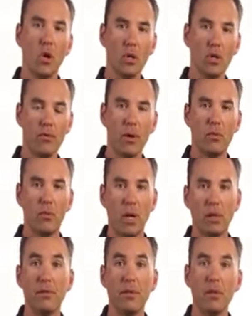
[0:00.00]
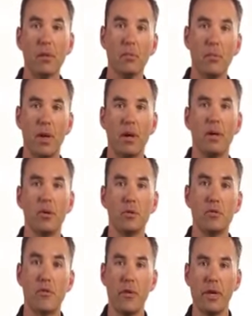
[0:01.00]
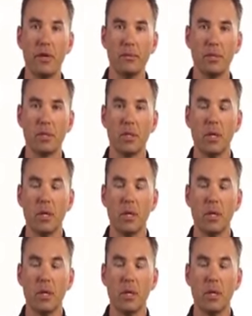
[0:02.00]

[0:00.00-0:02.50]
all of our relevant competitors' frames.